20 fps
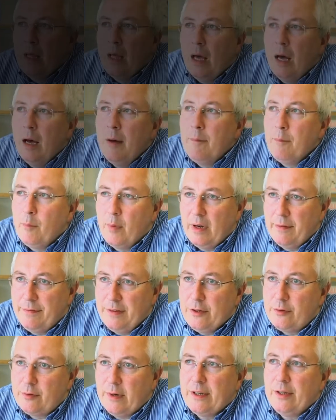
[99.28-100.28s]
When I
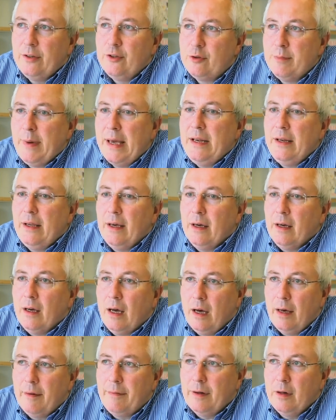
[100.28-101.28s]
finished writing Germania,
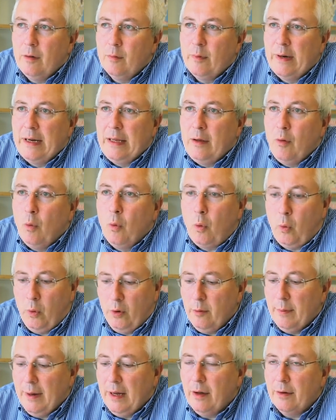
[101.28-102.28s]
I felt really
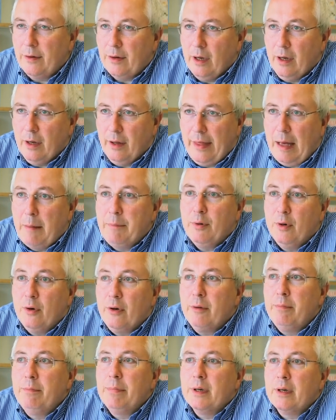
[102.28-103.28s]
awkward about that
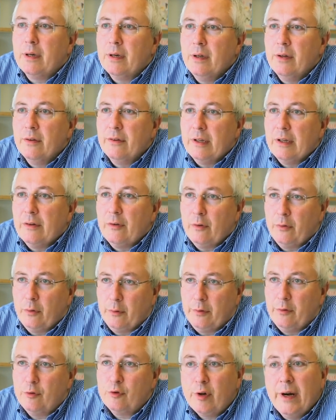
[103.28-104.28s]
book because it's a
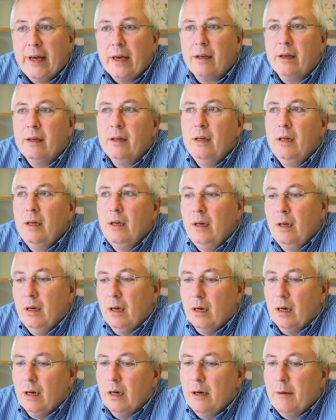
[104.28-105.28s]
sort of trick.
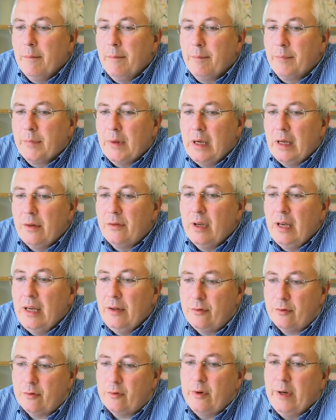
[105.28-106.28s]
It's a
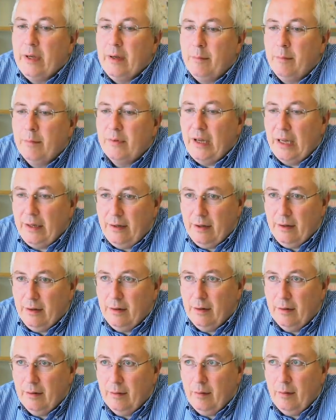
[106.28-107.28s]
history set
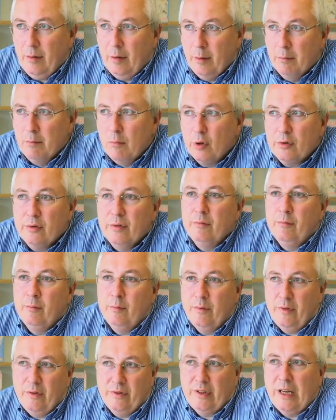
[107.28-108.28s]
in the modern
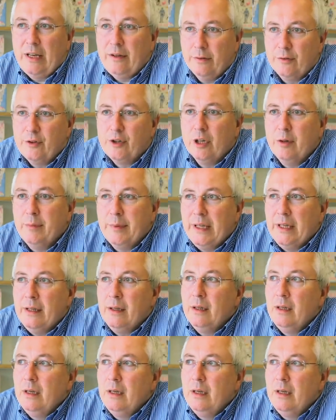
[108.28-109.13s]
state of Germany.